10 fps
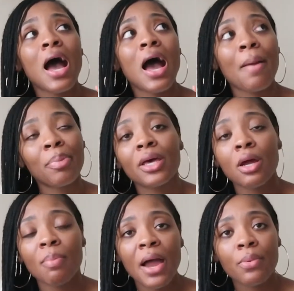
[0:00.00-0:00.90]
I plan
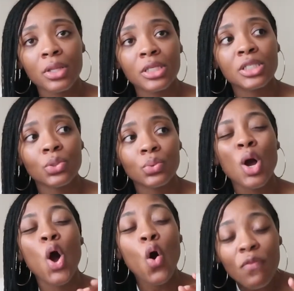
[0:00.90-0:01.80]
on buying really soon.
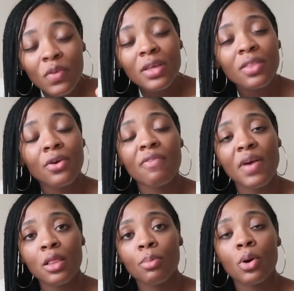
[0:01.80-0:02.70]
Hopefully they're
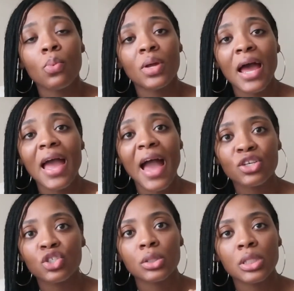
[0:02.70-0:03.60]
available when I
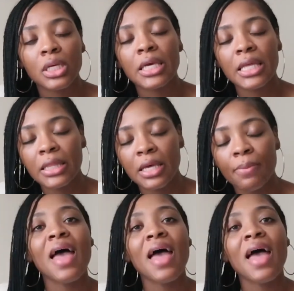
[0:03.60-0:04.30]
actually get them.